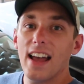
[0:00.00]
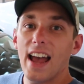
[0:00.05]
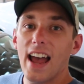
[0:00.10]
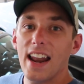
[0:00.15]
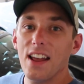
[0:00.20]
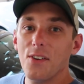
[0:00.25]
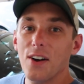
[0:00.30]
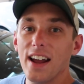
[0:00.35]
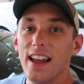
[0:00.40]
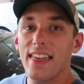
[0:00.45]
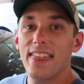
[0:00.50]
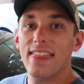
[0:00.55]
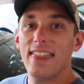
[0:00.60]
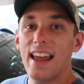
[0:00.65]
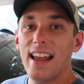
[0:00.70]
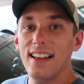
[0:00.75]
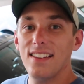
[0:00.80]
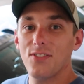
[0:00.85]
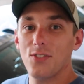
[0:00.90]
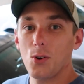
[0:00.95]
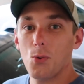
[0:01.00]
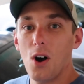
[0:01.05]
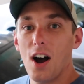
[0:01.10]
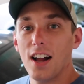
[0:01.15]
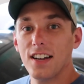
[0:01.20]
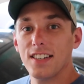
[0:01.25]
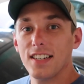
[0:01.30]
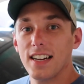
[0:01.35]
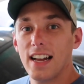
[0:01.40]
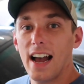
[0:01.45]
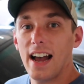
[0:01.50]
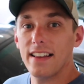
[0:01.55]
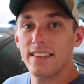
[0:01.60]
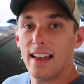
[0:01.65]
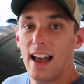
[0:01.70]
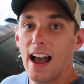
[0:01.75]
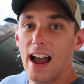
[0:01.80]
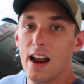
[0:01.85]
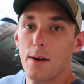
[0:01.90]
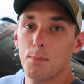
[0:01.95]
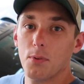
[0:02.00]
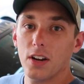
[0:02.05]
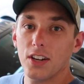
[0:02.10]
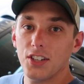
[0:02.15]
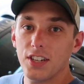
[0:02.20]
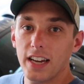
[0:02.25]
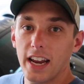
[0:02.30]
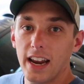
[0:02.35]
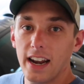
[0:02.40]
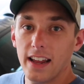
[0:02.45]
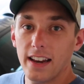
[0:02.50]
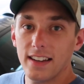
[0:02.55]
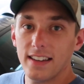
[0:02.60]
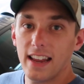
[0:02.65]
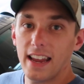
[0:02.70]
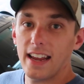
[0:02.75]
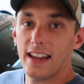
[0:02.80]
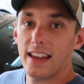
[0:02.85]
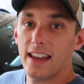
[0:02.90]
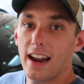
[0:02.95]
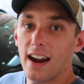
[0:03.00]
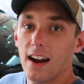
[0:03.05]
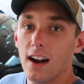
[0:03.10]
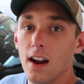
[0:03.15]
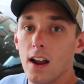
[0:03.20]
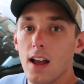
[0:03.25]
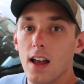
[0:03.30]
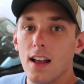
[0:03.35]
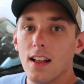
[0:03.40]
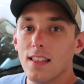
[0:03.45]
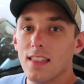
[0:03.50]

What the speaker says: Anyway, thanks for watching, guys. I appreciate it. Take care.